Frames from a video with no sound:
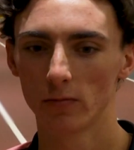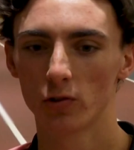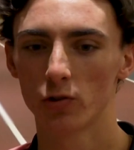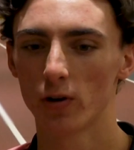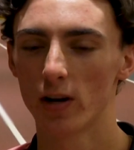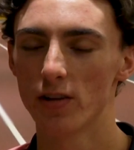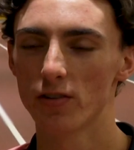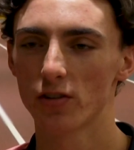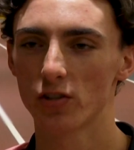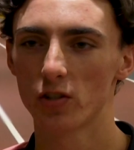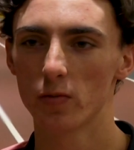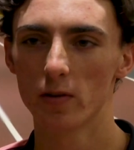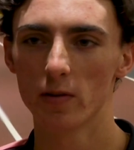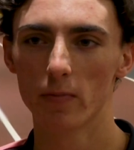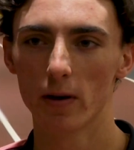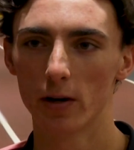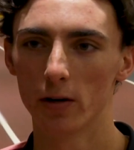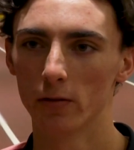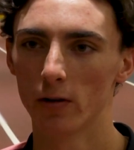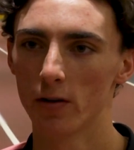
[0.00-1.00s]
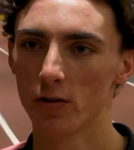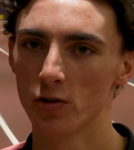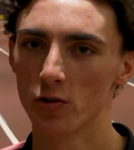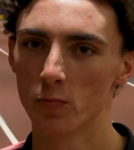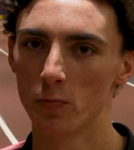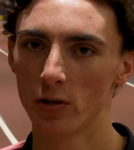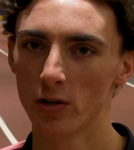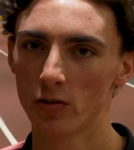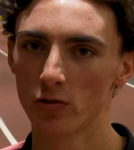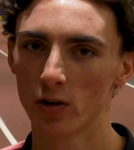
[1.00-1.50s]
trains us to be better runners,
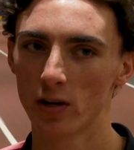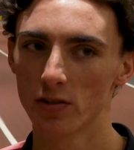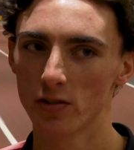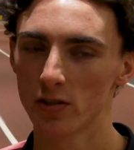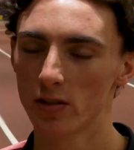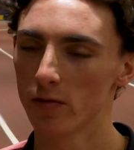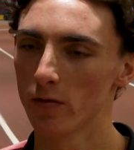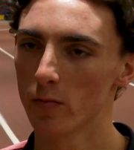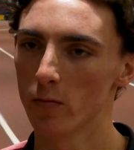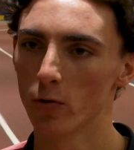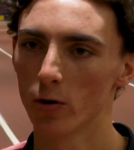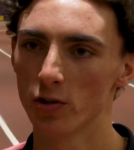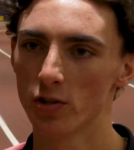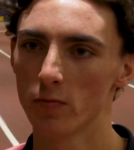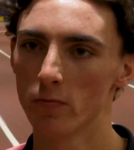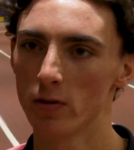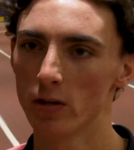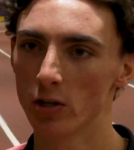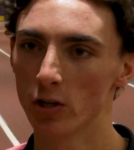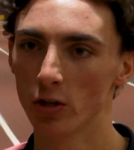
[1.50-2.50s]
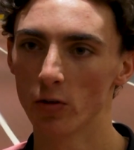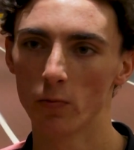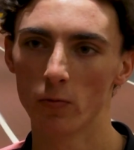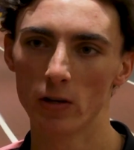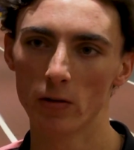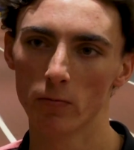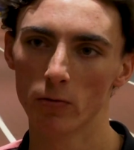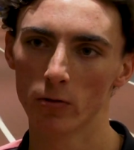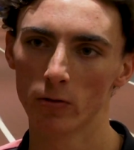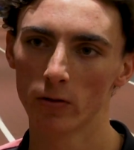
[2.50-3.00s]
but it trains us even more to be good
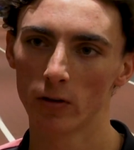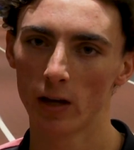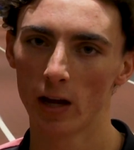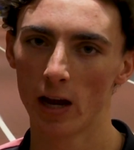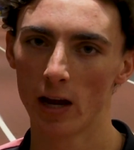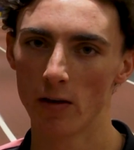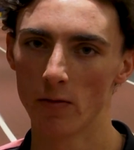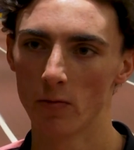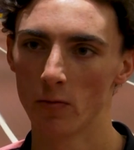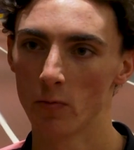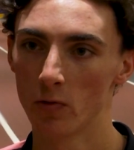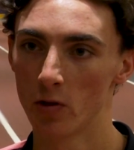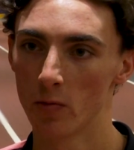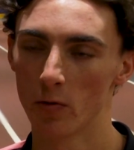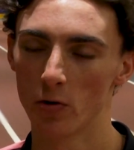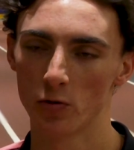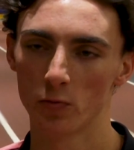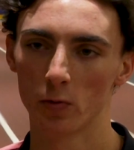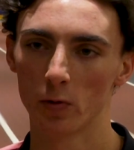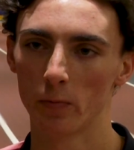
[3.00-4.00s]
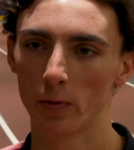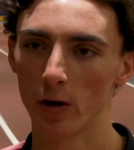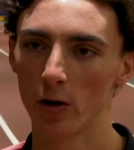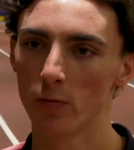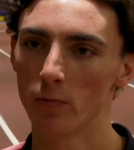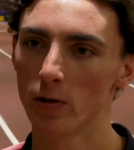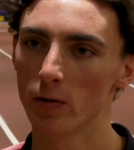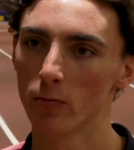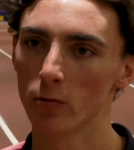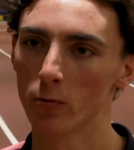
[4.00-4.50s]
people and the most
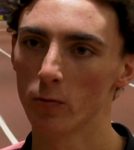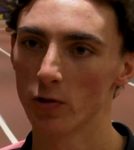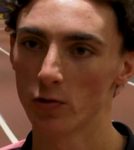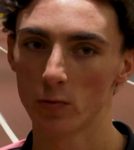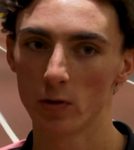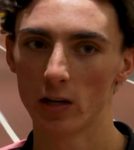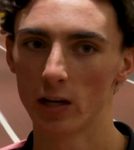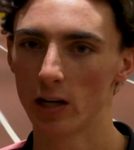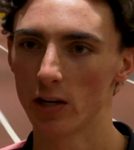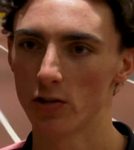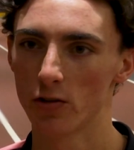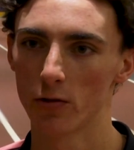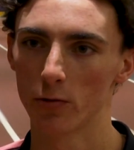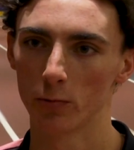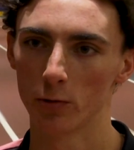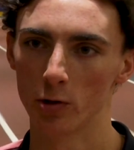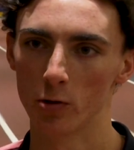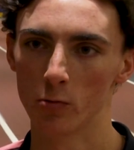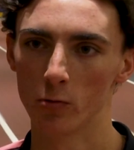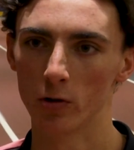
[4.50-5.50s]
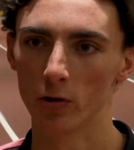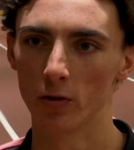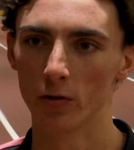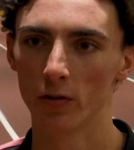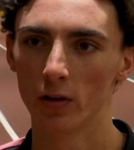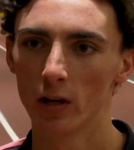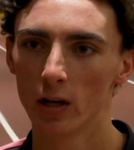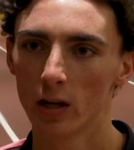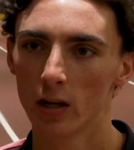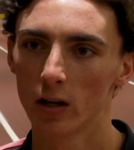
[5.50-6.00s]
prepared people once we get into the real world.
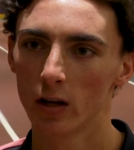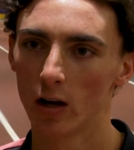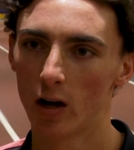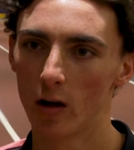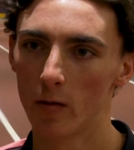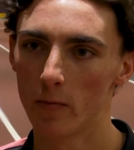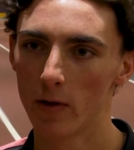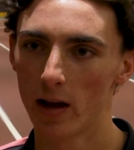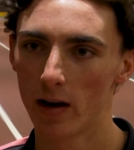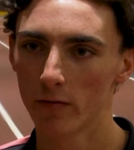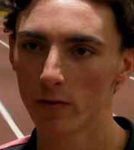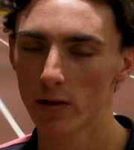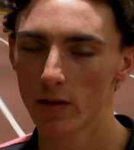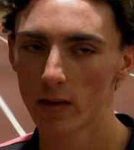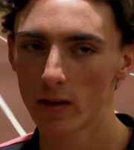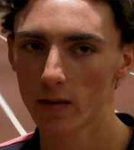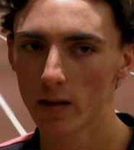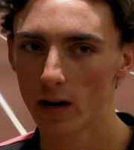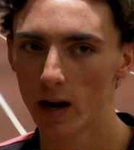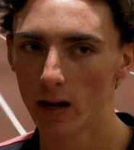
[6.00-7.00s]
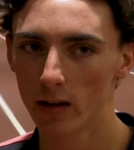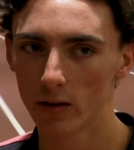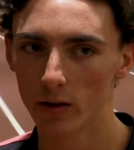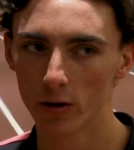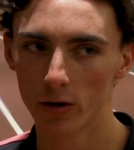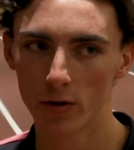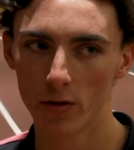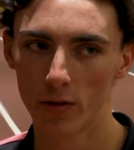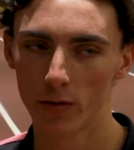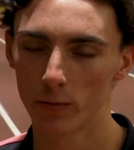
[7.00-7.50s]
Everything that I
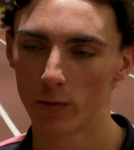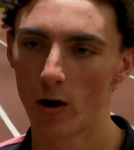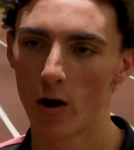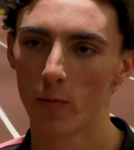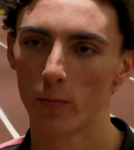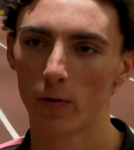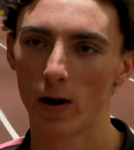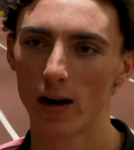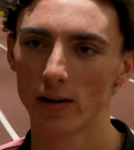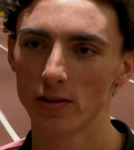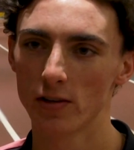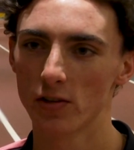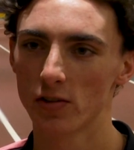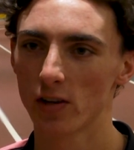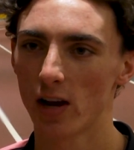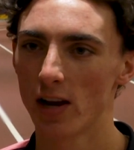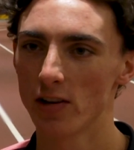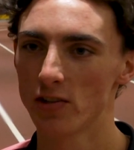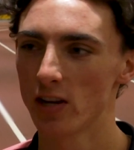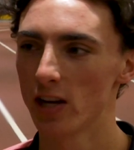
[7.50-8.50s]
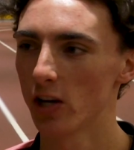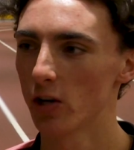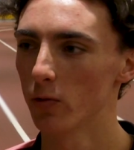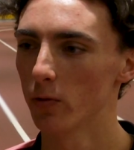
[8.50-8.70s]
learned throughout practice, I take